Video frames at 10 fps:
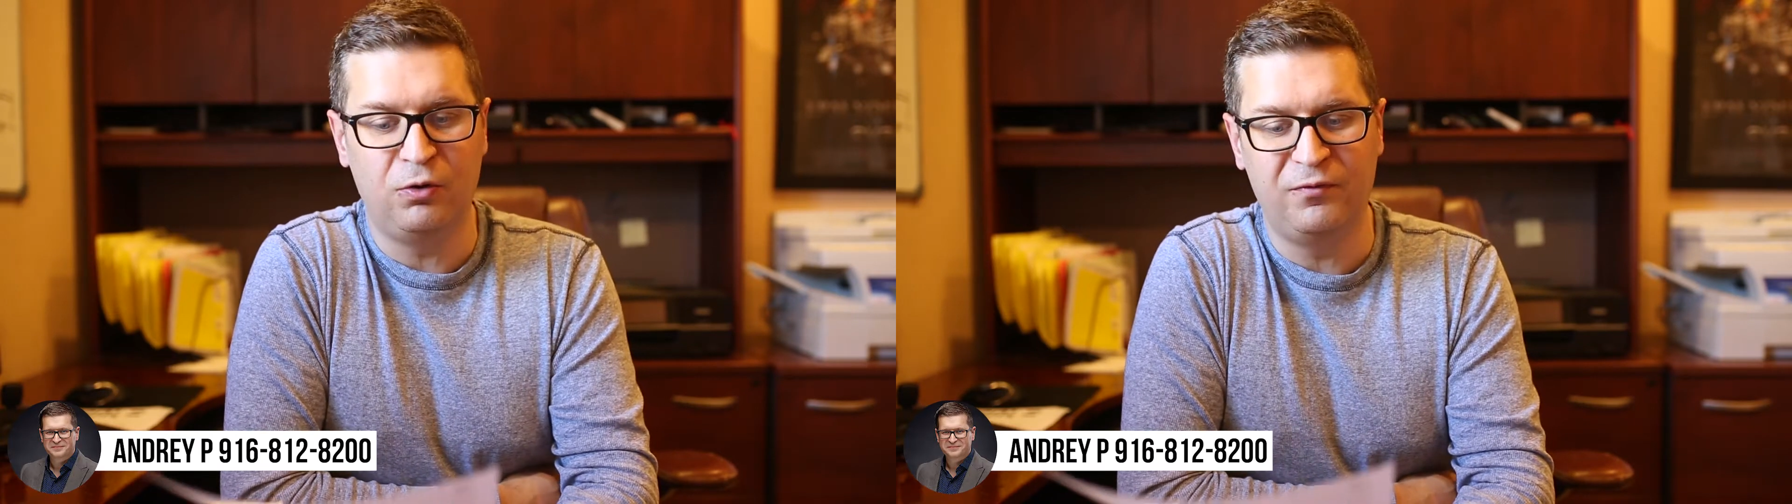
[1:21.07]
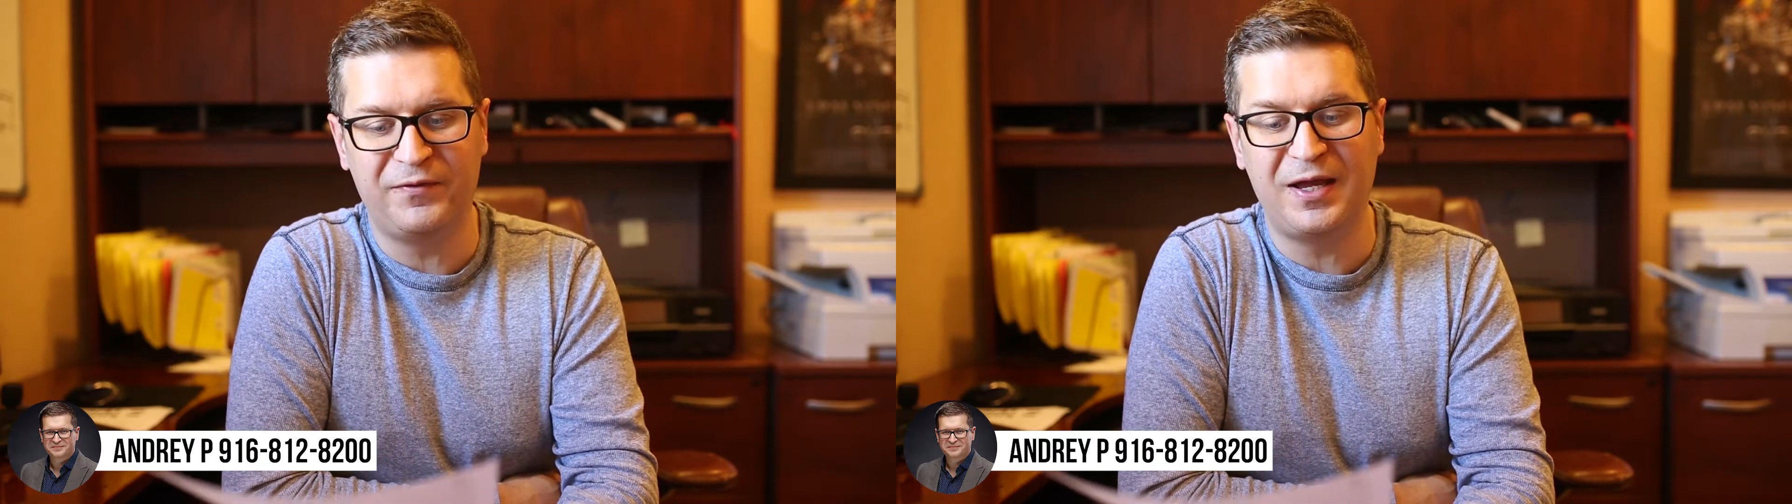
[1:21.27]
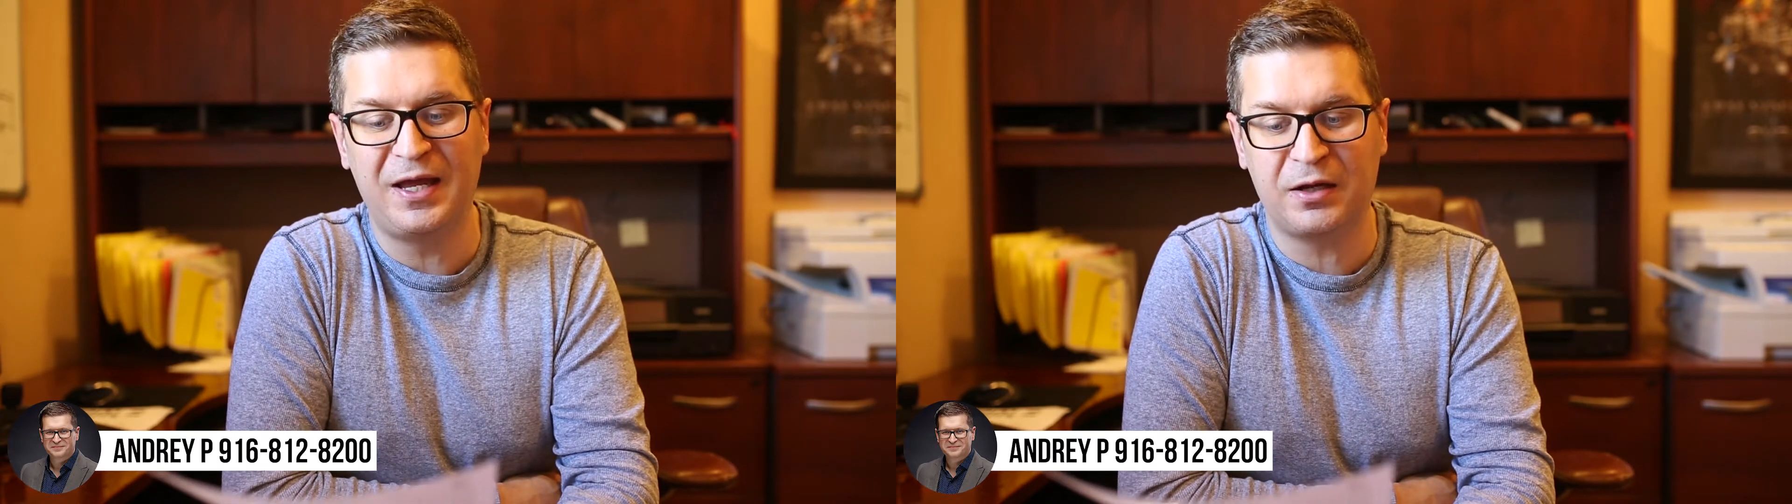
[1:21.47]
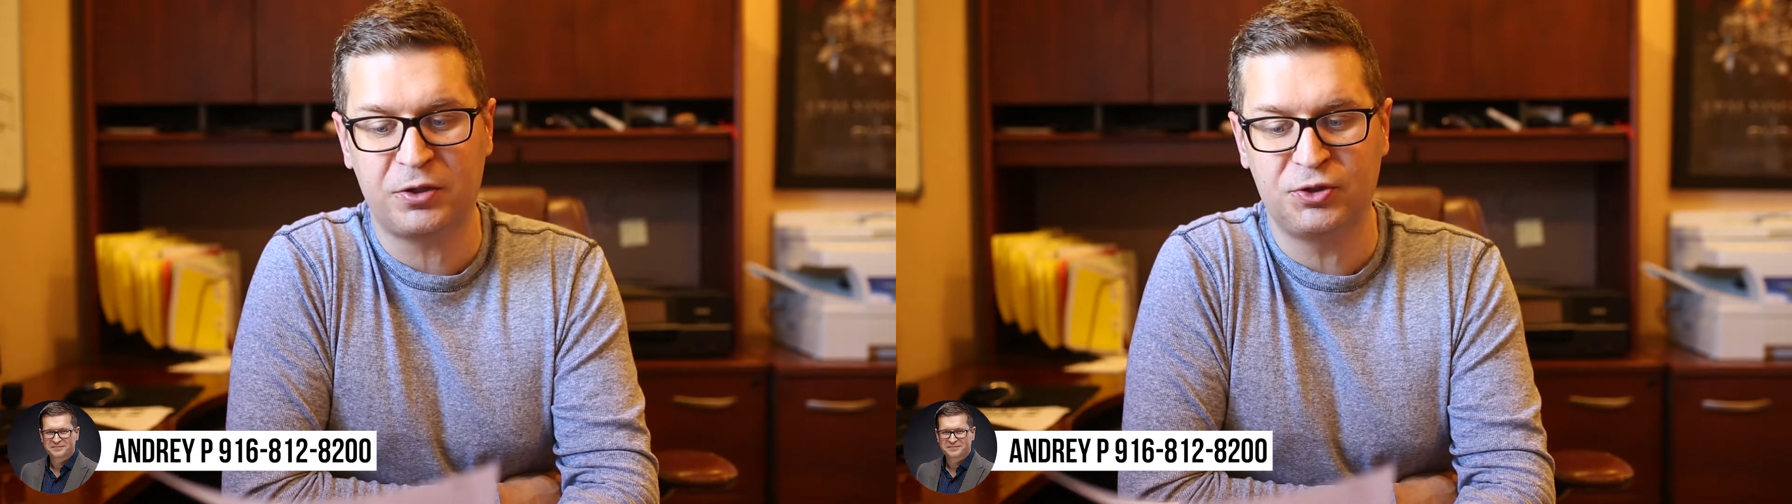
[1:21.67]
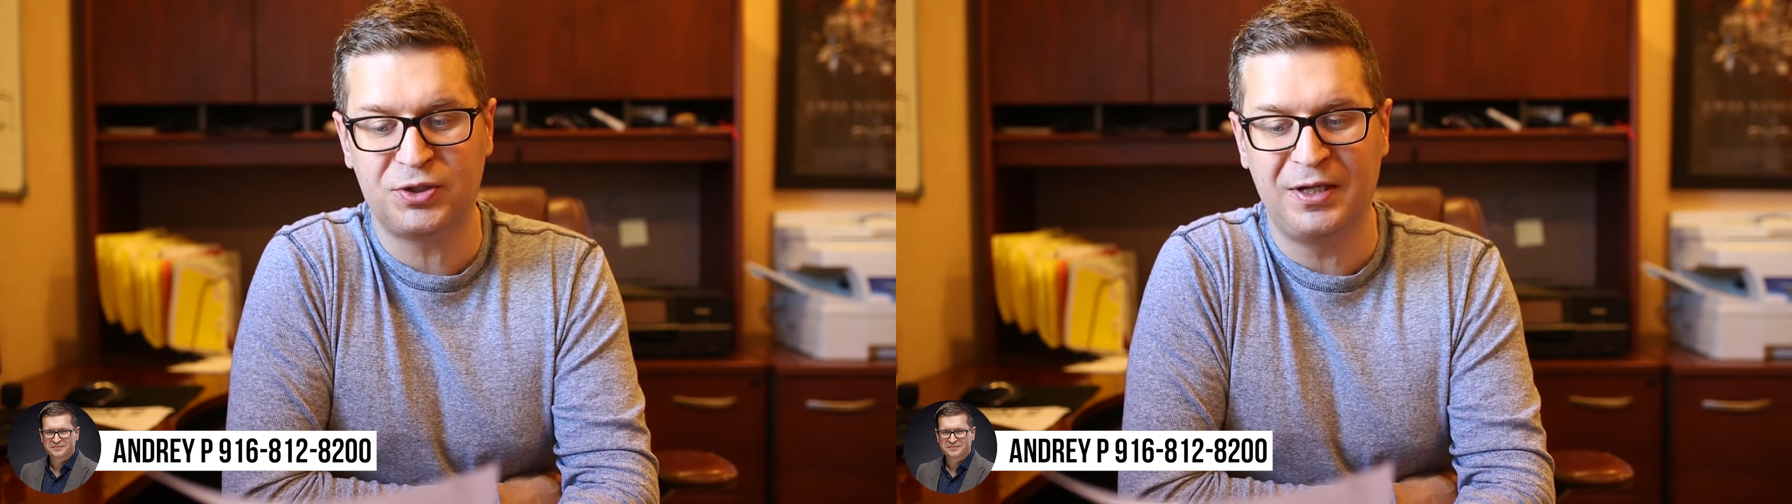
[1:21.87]
of
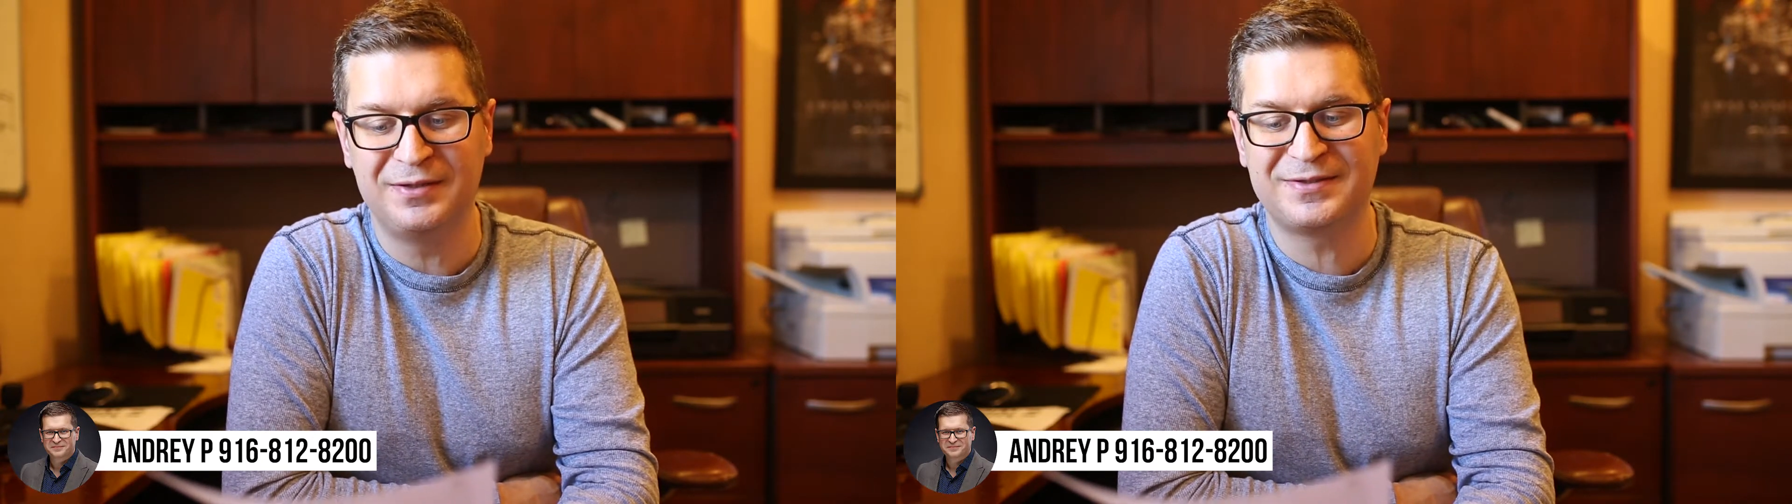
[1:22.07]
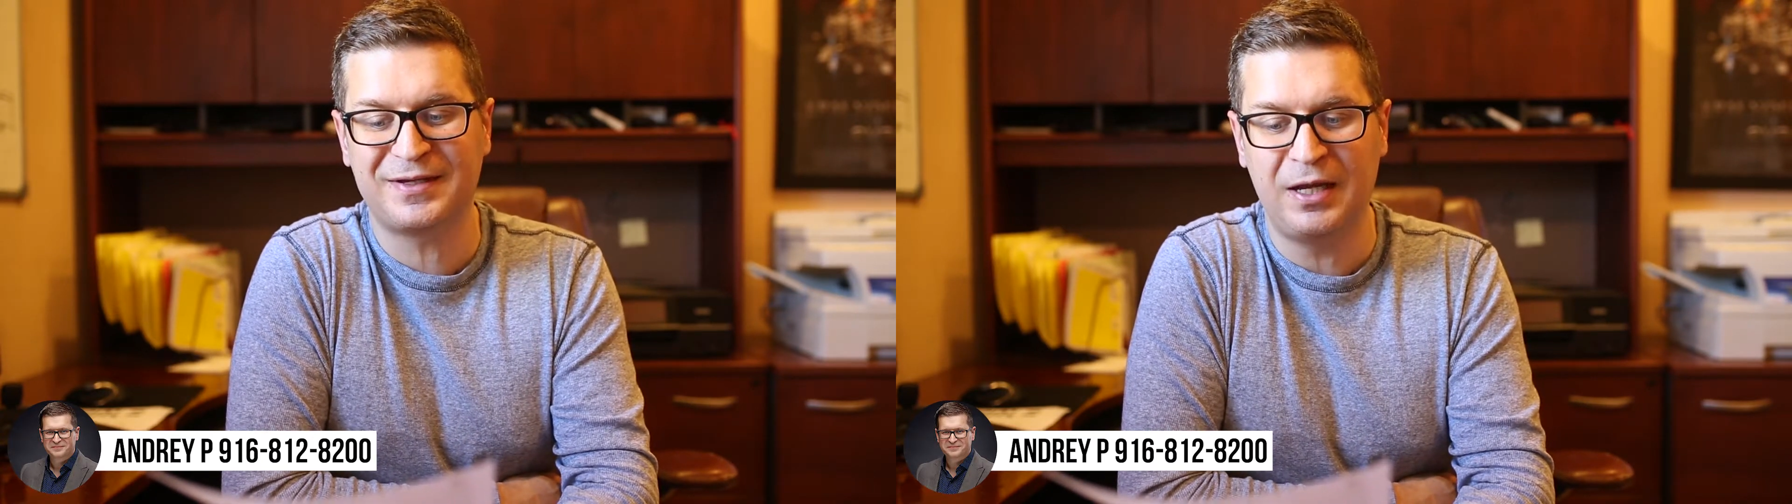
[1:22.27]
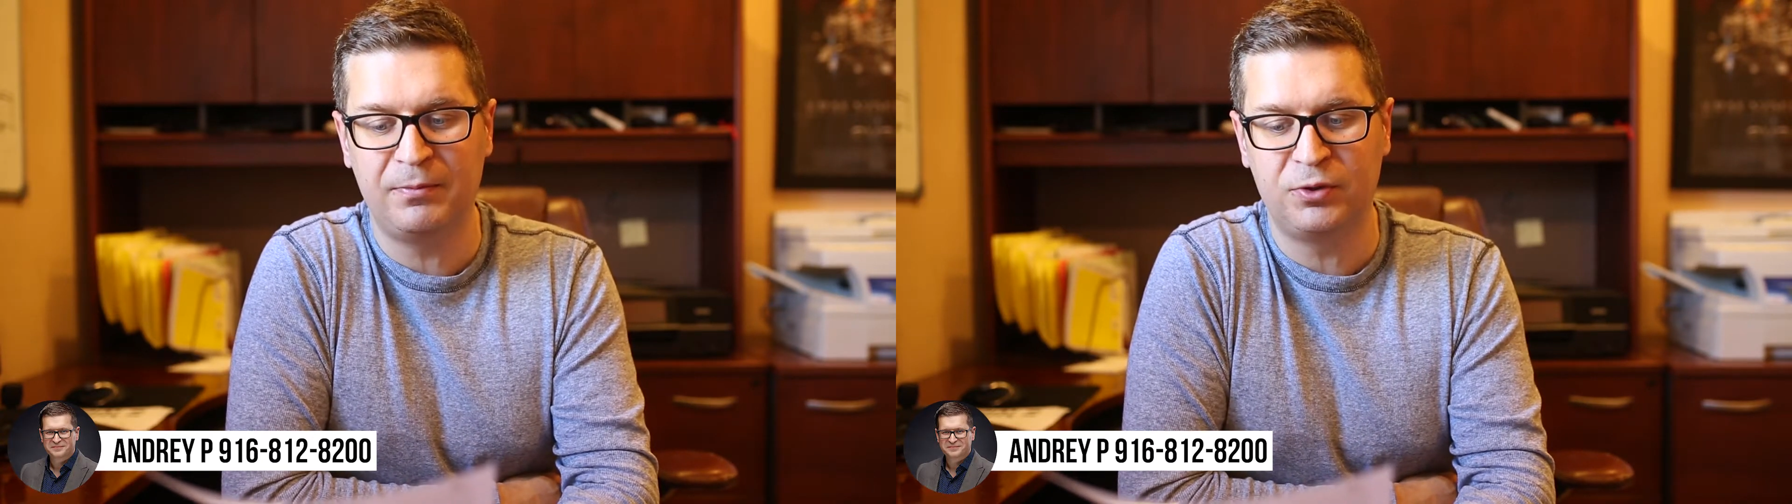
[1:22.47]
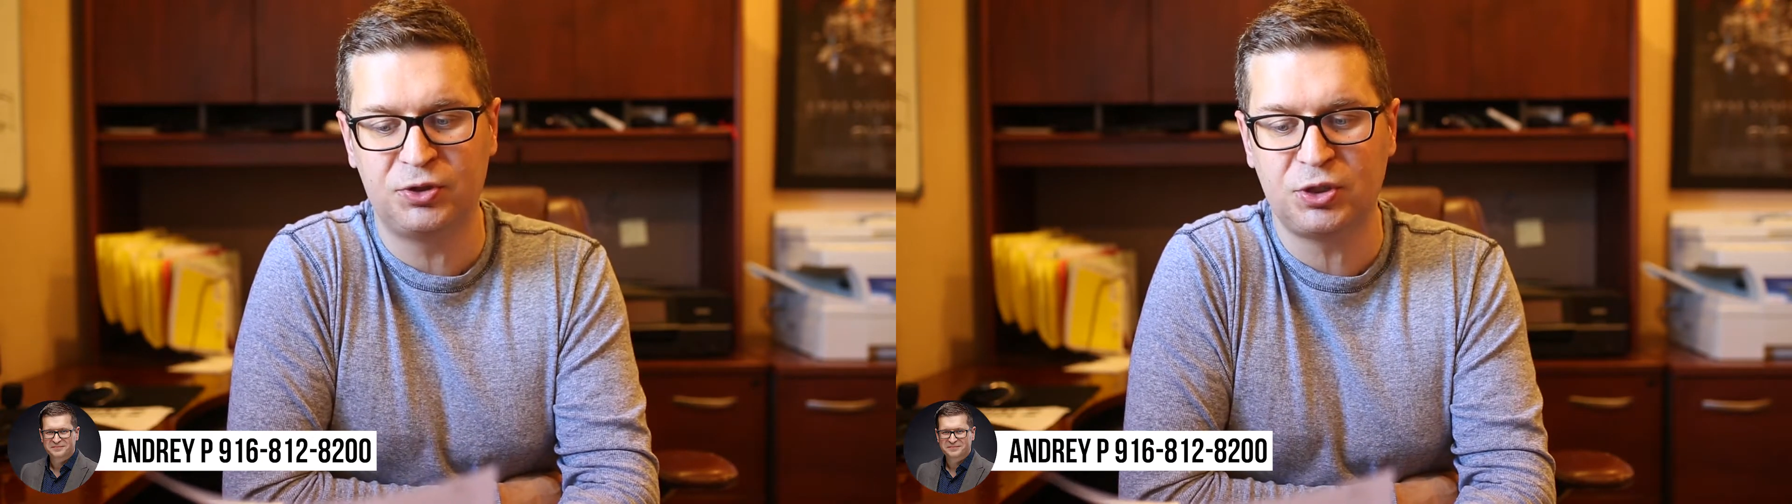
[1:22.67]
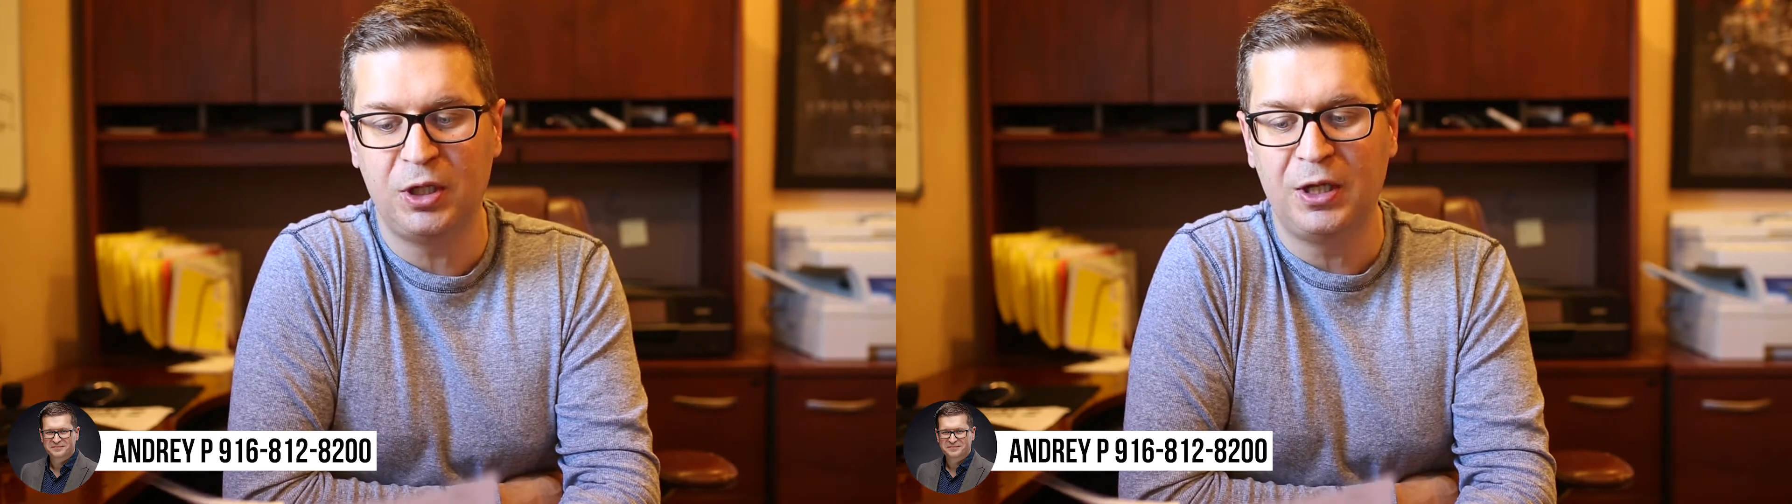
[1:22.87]
hackers and scammers